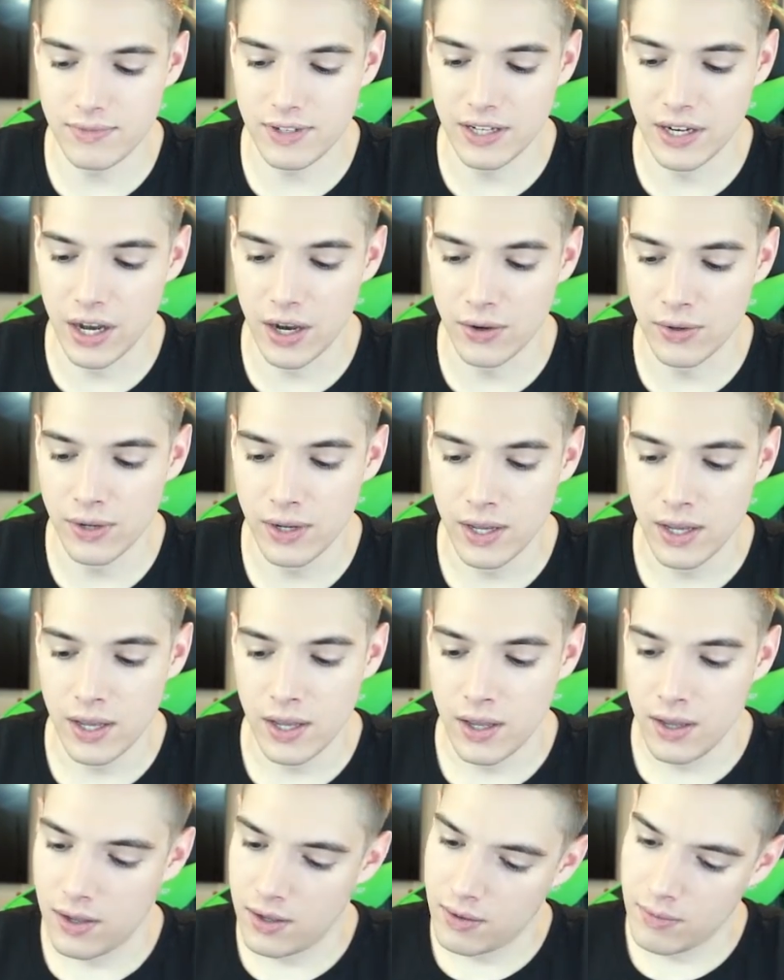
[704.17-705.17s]
you know,
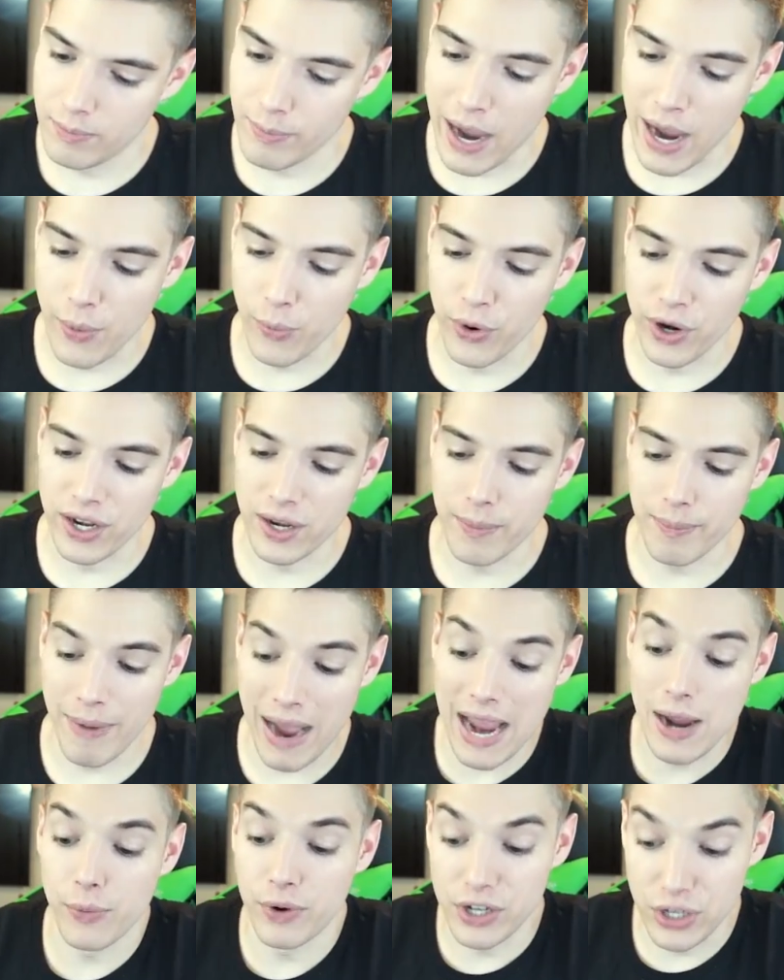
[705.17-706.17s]
might
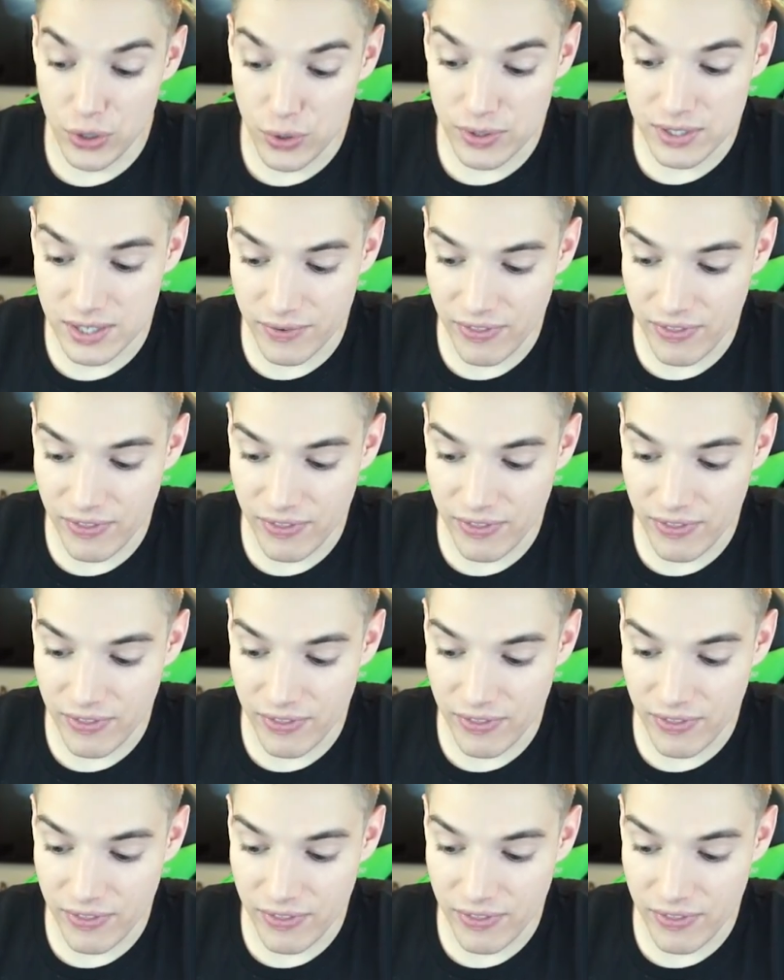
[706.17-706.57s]
use